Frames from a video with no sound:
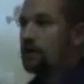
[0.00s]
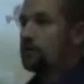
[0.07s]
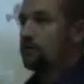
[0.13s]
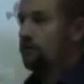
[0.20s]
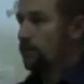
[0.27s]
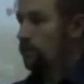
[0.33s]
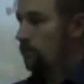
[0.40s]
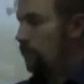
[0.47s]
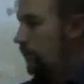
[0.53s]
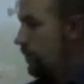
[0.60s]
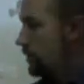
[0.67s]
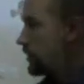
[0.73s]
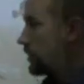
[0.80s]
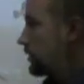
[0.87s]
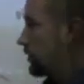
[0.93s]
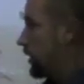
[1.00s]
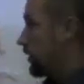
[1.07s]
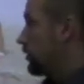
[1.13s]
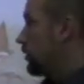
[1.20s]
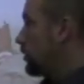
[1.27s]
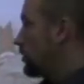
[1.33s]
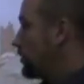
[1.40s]
of different ways that
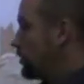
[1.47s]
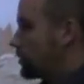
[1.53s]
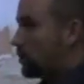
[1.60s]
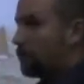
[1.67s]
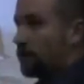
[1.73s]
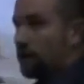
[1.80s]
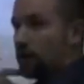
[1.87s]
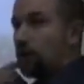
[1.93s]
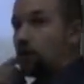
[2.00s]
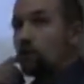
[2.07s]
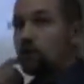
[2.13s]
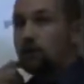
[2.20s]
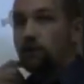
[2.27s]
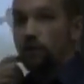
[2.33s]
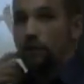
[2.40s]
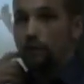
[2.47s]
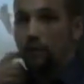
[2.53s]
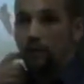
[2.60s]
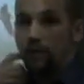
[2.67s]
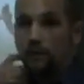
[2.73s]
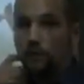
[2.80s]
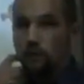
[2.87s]
technologies are being used in
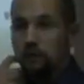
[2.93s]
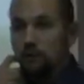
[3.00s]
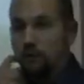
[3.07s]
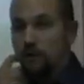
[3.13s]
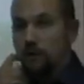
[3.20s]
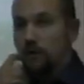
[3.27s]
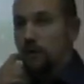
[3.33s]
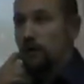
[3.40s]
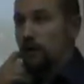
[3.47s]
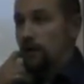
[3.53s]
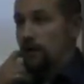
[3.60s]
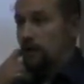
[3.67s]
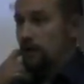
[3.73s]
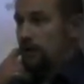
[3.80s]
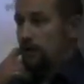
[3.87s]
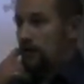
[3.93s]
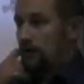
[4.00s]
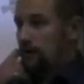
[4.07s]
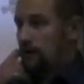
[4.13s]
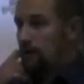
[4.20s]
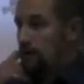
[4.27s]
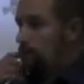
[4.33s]
education.
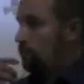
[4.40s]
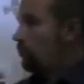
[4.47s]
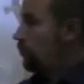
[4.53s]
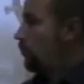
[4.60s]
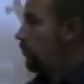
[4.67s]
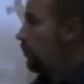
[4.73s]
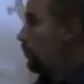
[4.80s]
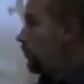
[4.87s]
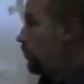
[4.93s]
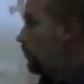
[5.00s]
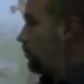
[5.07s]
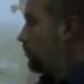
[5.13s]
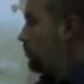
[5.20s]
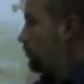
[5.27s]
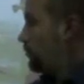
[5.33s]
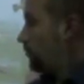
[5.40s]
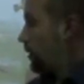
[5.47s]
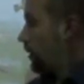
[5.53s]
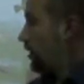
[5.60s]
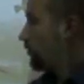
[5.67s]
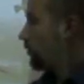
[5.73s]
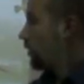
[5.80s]
And
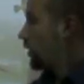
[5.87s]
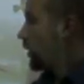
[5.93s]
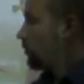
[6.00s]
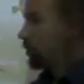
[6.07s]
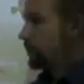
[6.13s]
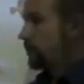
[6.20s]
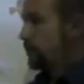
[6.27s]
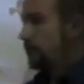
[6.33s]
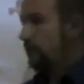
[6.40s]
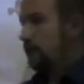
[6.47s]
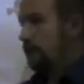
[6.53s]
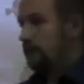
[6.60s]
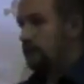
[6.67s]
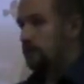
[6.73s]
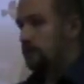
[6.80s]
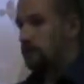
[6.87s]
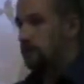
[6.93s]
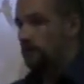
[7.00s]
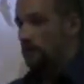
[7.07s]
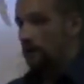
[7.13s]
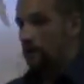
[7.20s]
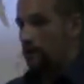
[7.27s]
part of what I want to get at is
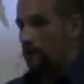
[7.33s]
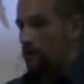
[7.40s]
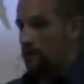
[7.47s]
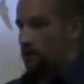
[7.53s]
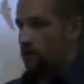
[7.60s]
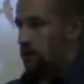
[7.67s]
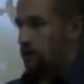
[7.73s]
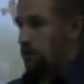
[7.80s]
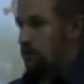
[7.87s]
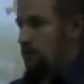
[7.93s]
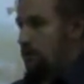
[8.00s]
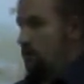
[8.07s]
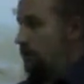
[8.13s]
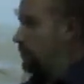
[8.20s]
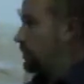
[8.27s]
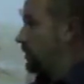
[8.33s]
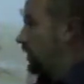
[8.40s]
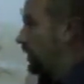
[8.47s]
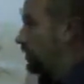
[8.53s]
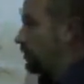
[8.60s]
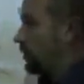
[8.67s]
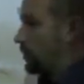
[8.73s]
the
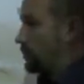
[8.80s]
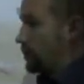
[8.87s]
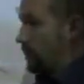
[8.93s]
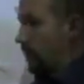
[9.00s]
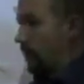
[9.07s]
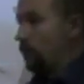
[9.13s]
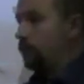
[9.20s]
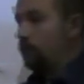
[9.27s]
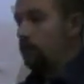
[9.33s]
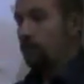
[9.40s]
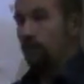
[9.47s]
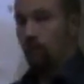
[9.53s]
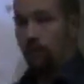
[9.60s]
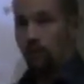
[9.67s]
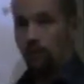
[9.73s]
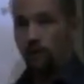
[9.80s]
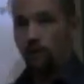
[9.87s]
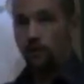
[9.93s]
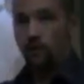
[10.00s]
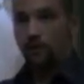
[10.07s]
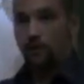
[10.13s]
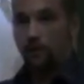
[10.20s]
technology helpful, or are we
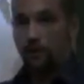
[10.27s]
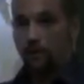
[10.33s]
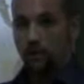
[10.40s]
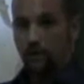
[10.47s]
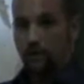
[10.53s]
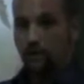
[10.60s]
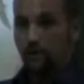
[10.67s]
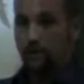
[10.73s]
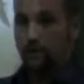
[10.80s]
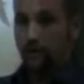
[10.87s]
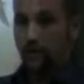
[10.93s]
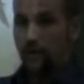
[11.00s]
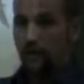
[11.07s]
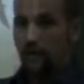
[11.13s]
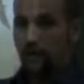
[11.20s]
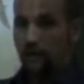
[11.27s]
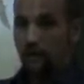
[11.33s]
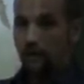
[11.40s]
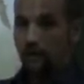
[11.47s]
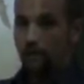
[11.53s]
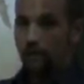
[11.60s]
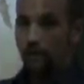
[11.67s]
using it just for the sake
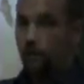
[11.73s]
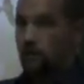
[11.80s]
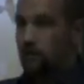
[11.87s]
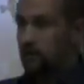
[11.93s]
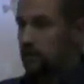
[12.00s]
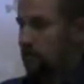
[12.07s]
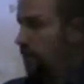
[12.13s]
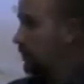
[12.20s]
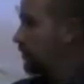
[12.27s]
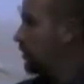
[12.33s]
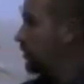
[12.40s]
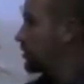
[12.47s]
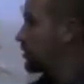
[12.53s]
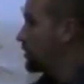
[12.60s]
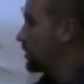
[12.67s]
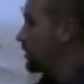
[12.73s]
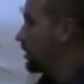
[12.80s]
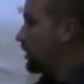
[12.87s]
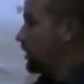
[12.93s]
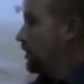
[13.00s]
of using technology?